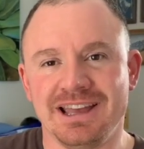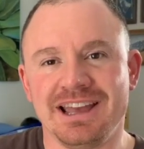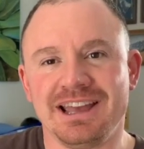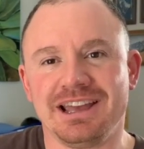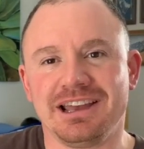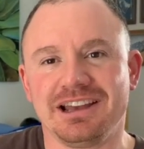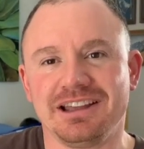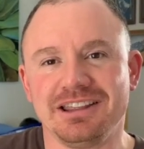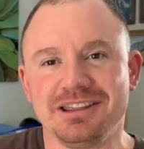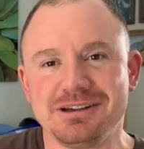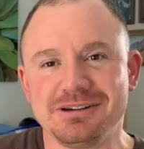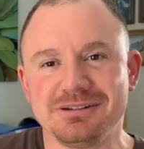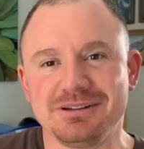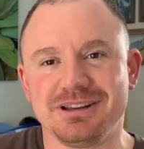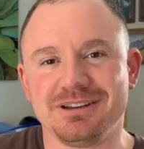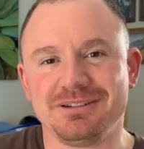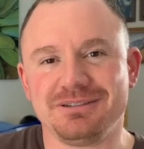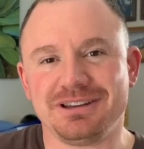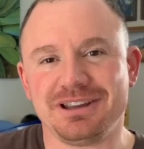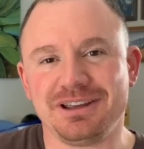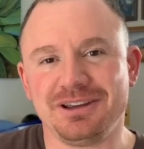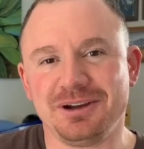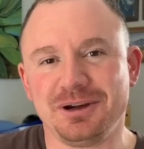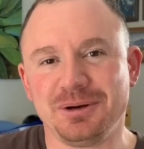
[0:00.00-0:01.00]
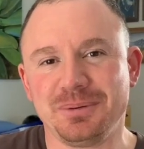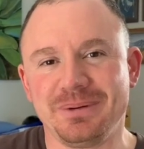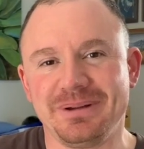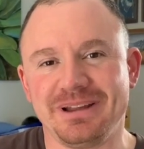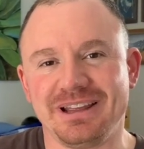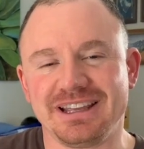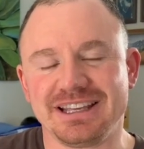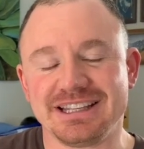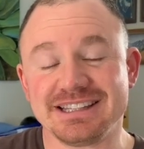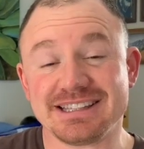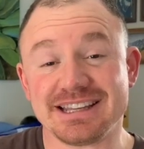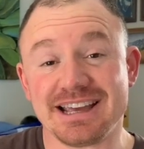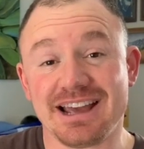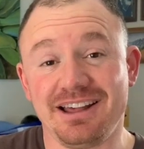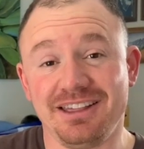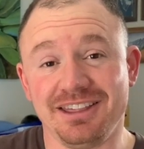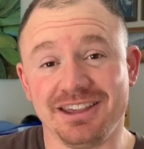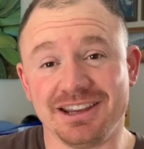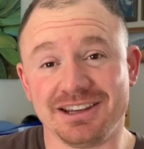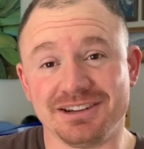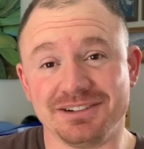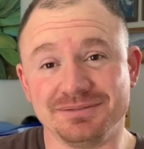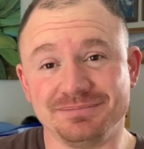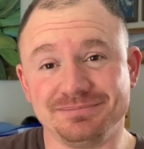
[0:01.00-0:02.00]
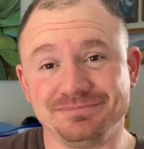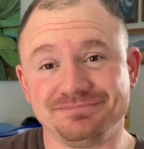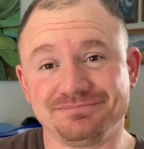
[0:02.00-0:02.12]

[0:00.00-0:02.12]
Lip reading: Hello, you two. It's Alan.